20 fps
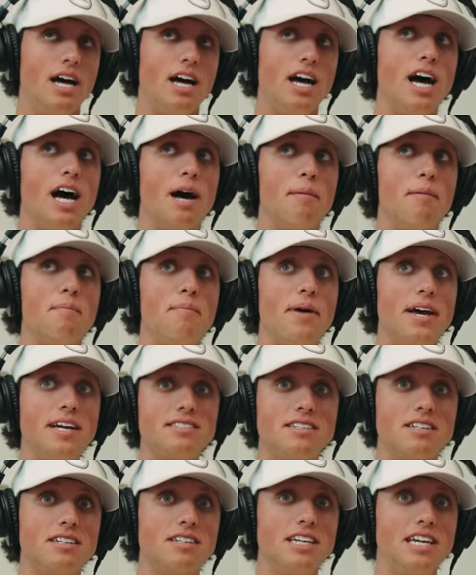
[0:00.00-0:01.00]
Um, and
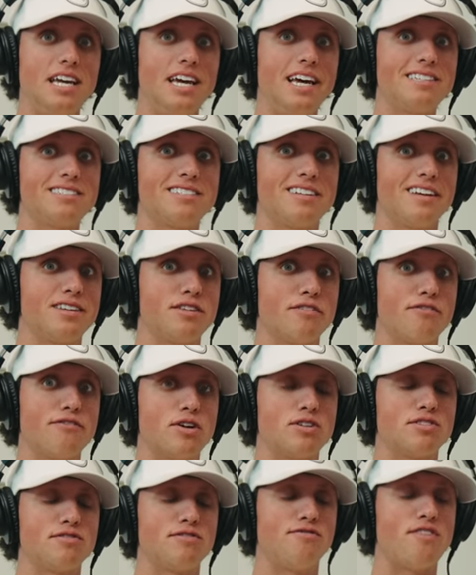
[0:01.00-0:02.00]
basically, he hits like the
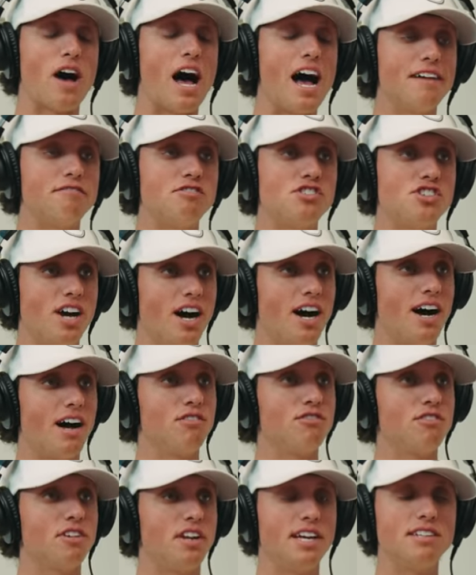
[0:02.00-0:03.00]
first five
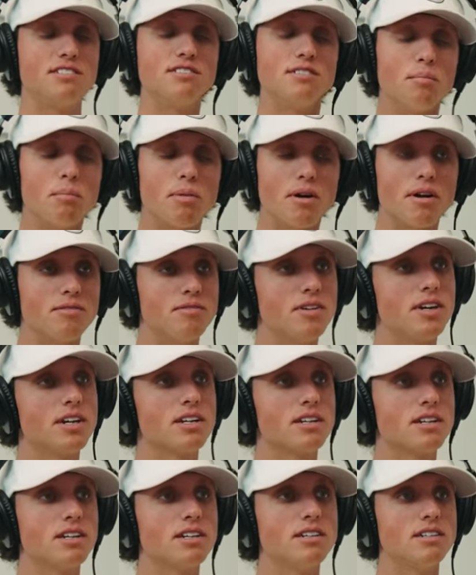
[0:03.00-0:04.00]
shots and hits them
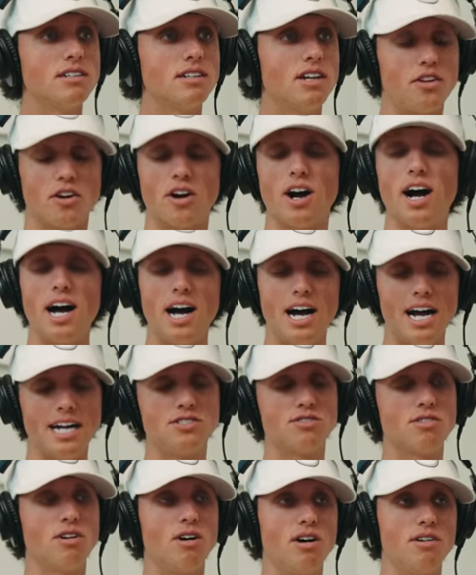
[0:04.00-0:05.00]
perfect. They're high
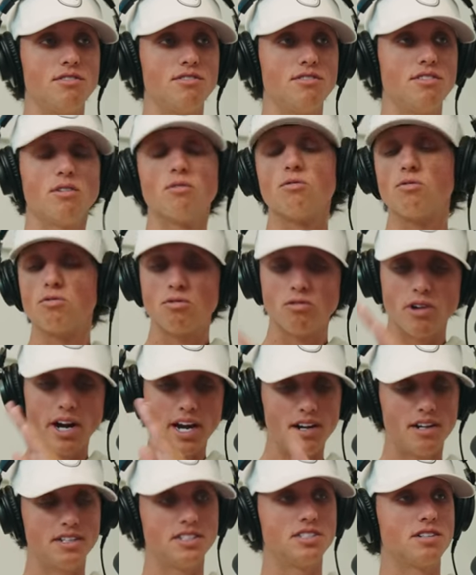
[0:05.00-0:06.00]
draws,
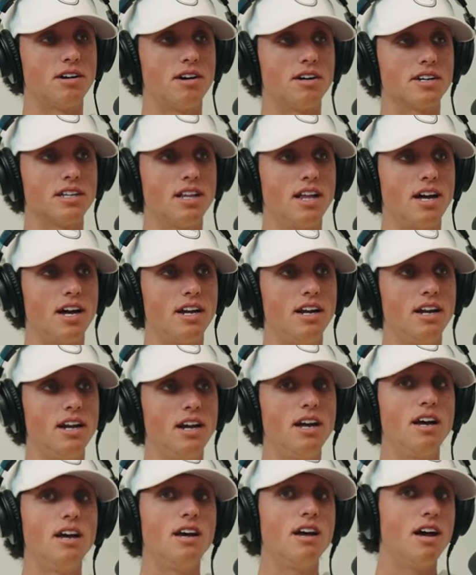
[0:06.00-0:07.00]
right on his target line,
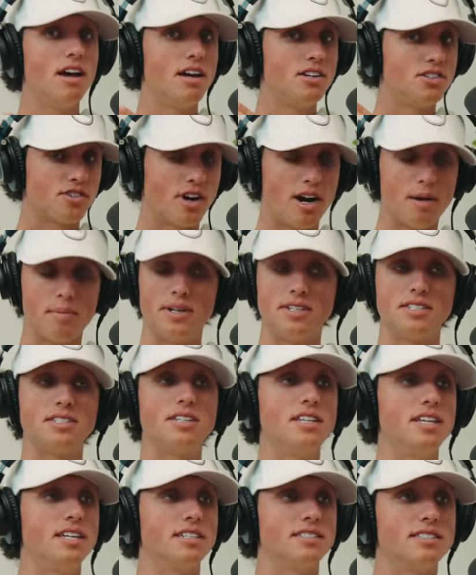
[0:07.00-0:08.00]
dropping it
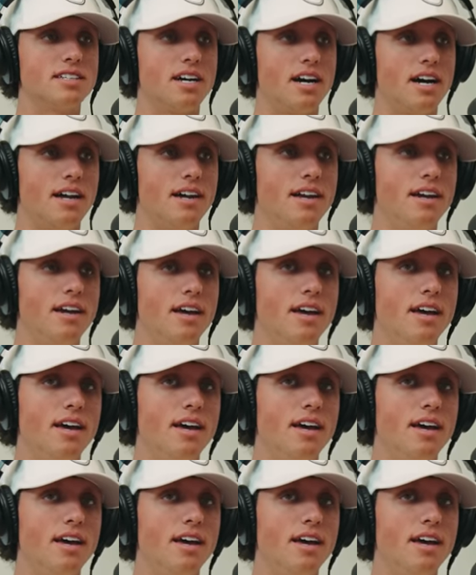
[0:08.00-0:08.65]
to the inside.